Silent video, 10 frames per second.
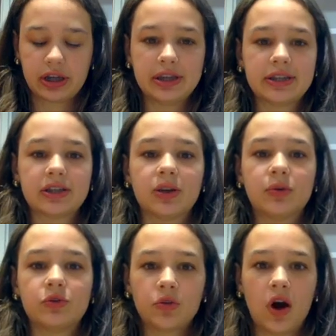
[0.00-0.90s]
He's
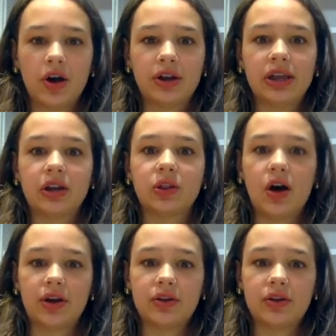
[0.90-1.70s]
drawn in a lot